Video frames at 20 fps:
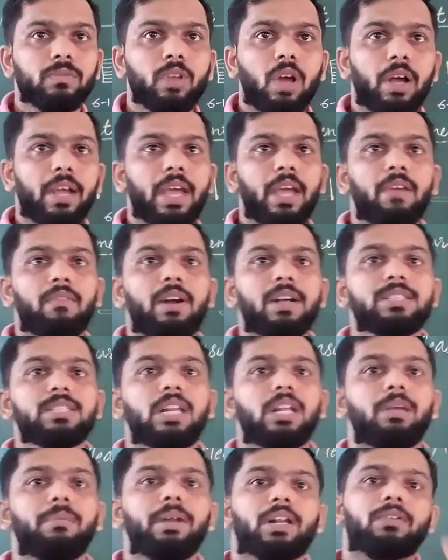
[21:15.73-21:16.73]
Okay, 1
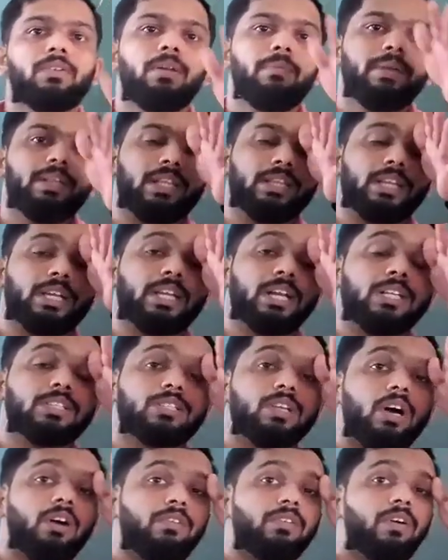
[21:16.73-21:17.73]
centimeter will be the thickness
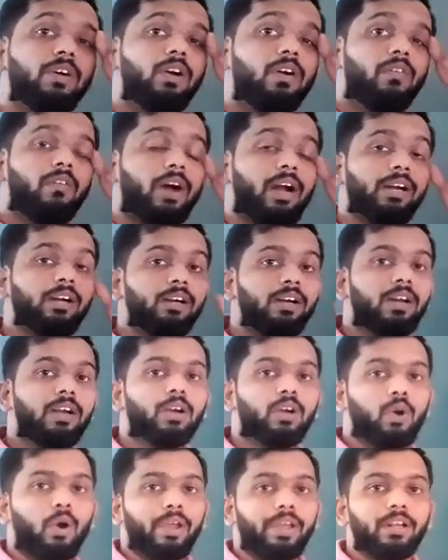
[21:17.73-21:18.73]
of one
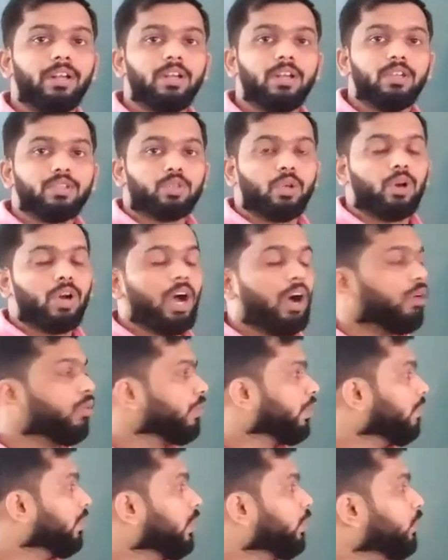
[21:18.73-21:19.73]
coin. So how
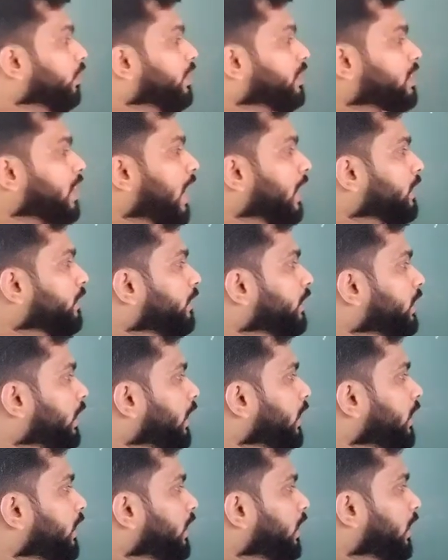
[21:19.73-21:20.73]
we will do this
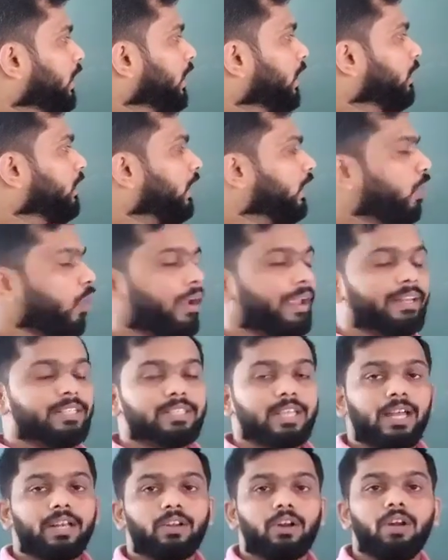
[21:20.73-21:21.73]
activity? The coins
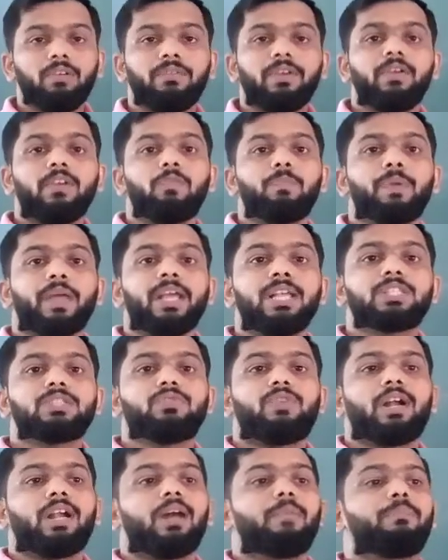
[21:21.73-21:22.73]
and all we will place
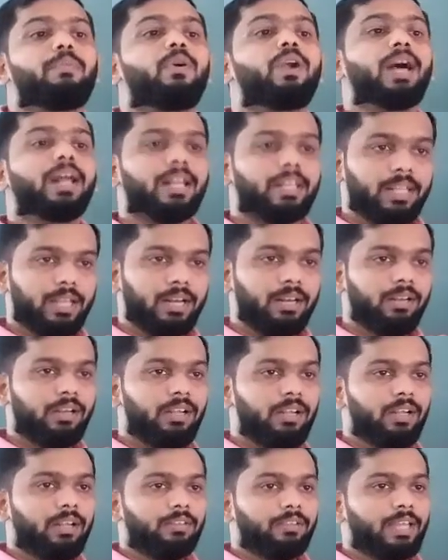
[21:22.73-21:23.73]
one upon
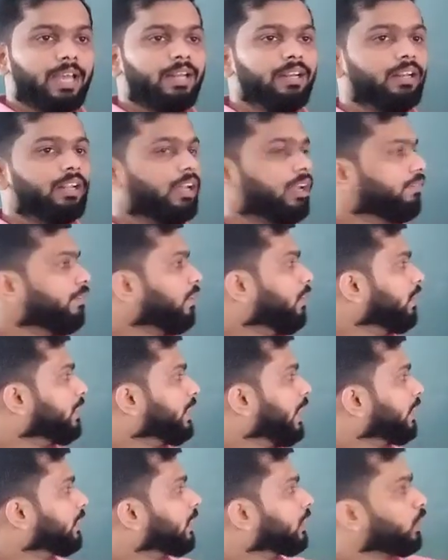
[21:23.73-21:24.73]
another. Then we will
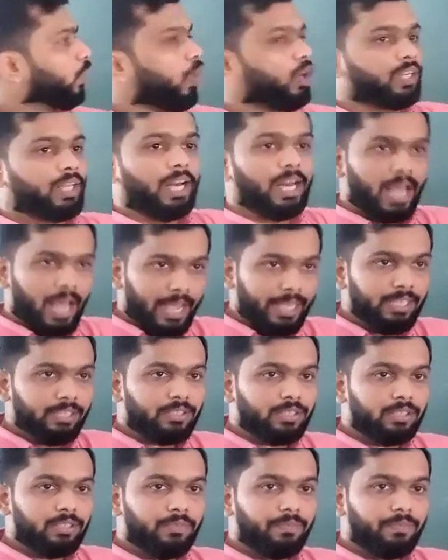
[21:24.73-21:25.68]
take the total height.